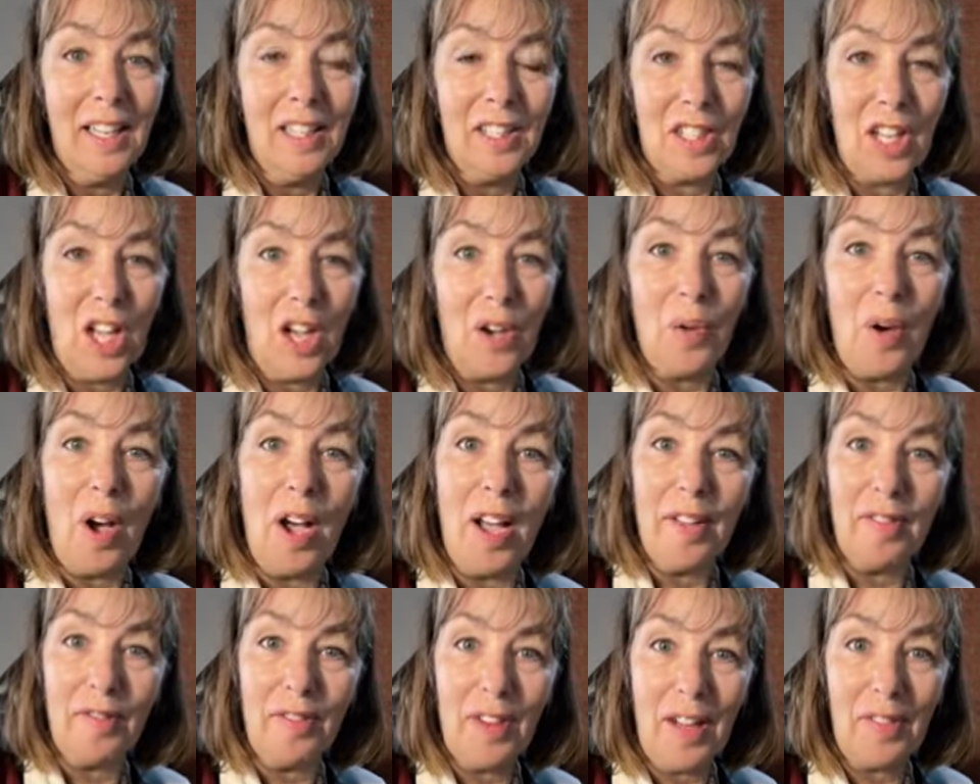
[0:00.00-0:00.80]
So
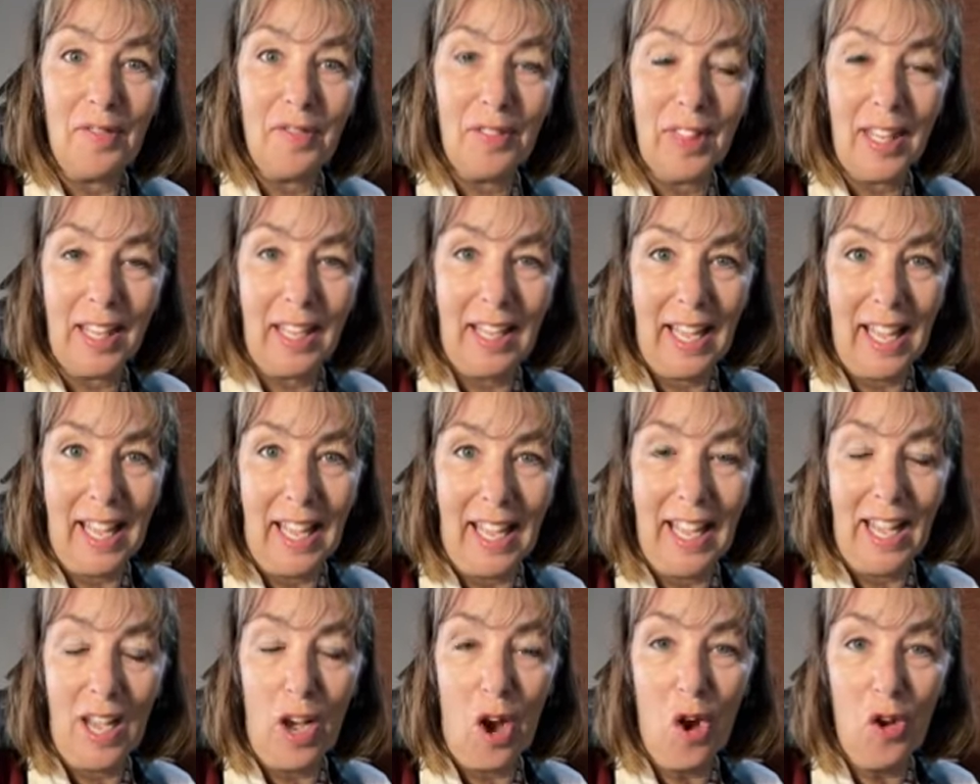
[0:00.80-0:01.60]
I've left the
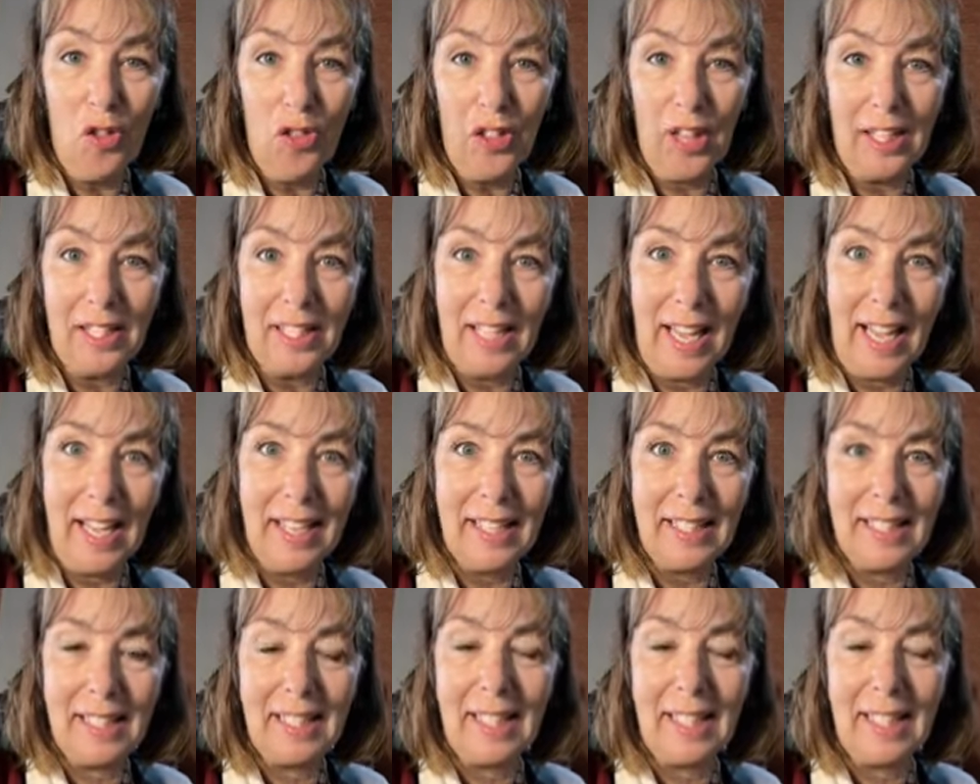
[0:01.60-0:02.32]
key on the desk